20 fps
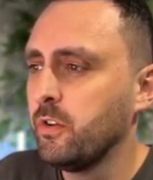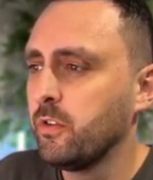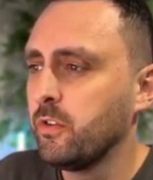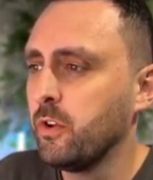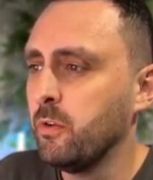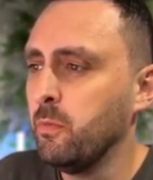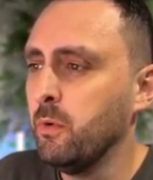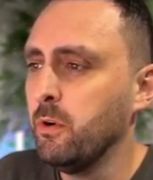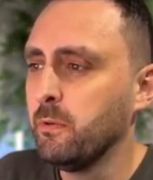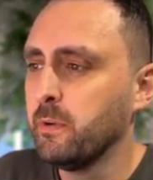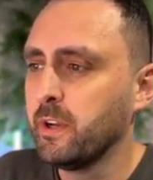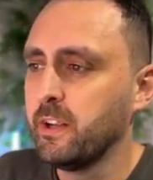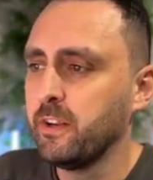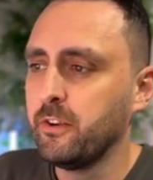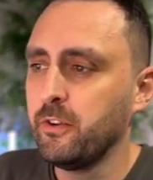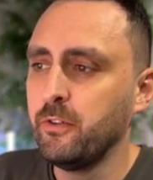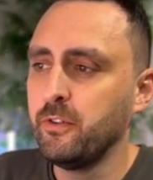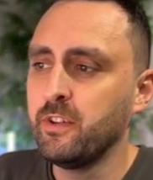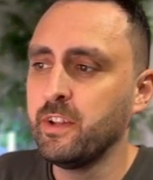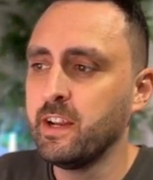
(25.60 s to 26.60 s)
So what we're going
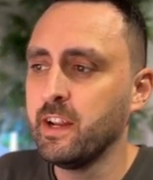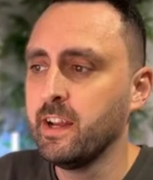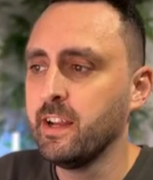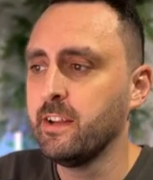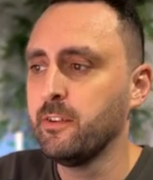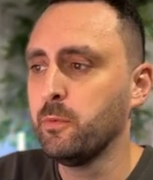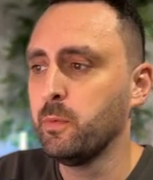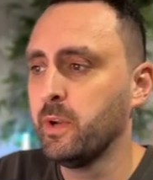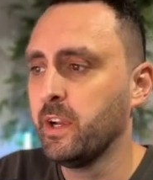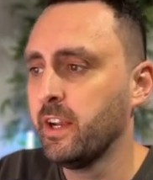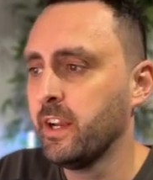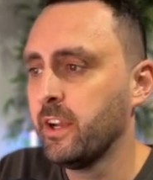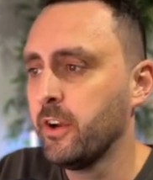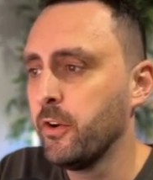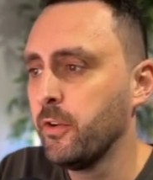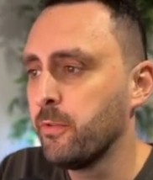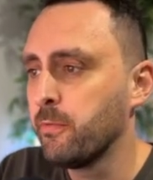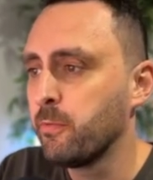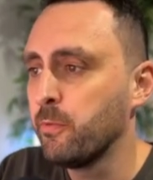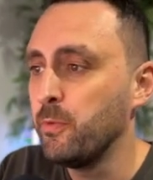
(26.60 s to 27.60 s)
to do today is we're going to
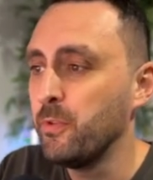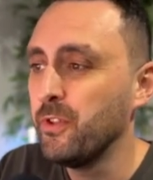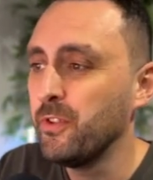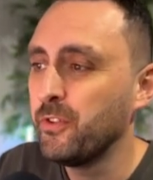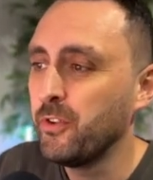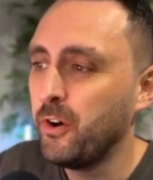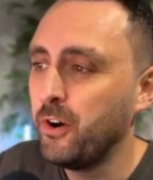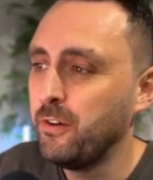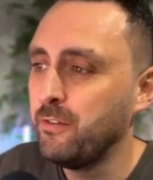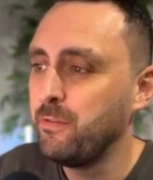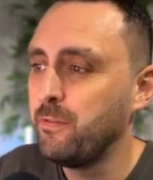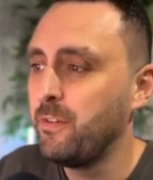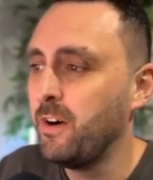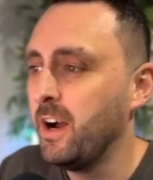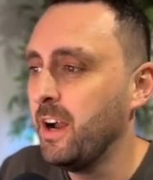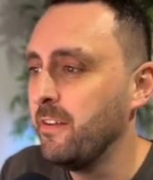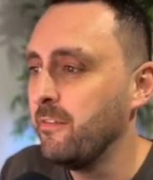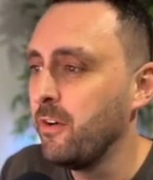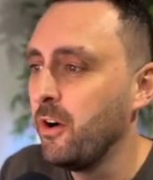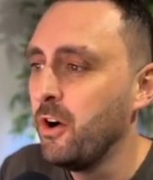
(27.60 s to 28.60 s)
go through the top
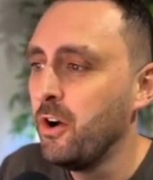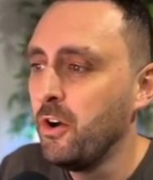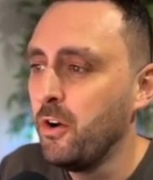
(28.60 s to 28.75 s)
five